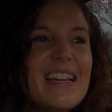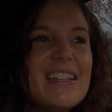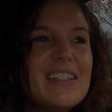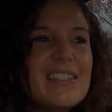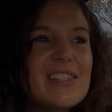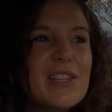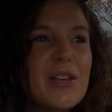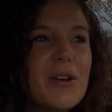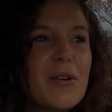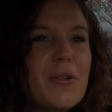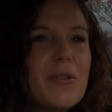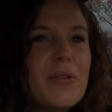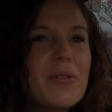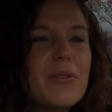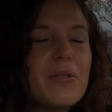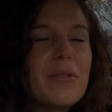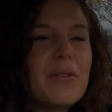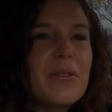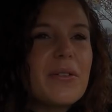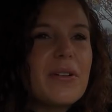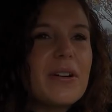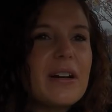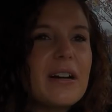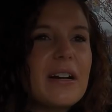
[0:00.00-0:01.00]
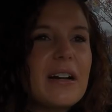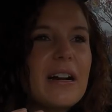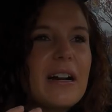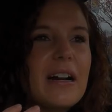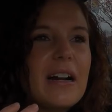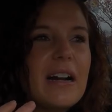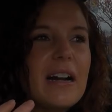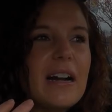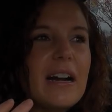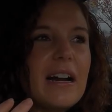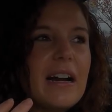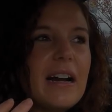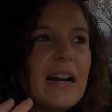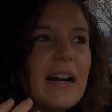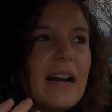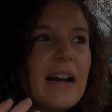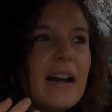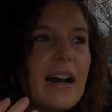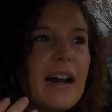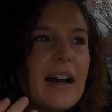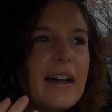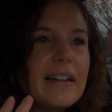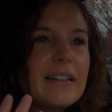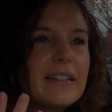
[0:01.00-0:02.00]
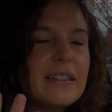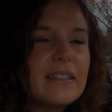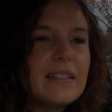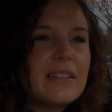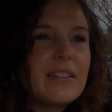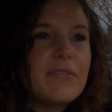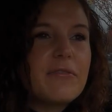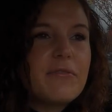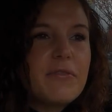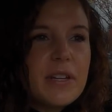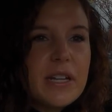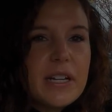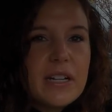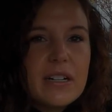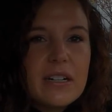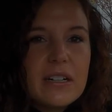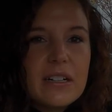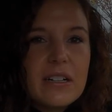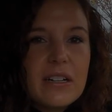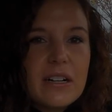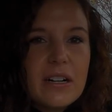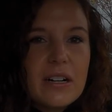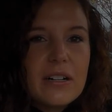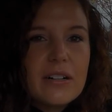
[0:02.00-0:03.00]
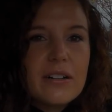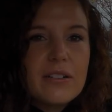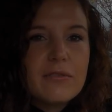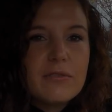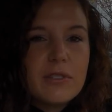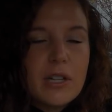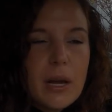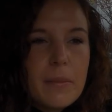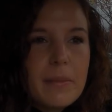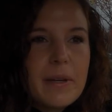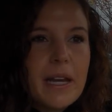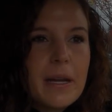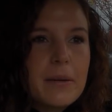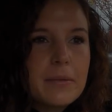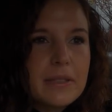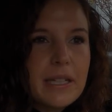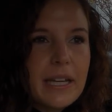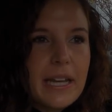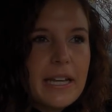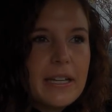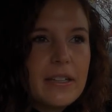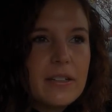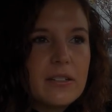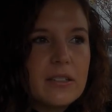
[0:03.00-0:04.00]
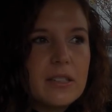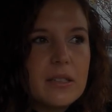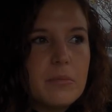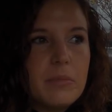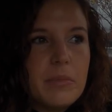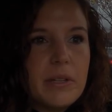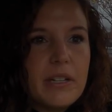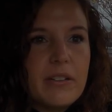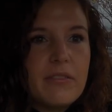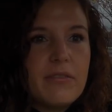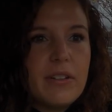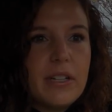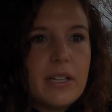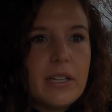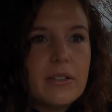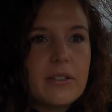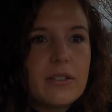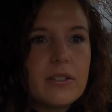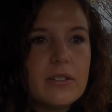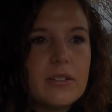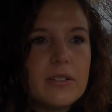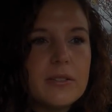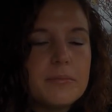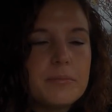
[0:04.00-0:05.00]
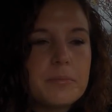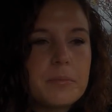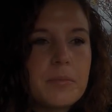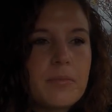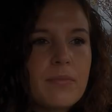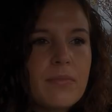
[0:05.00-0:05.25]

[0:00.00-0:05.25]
So the fear of not being able to handle a big vehicle,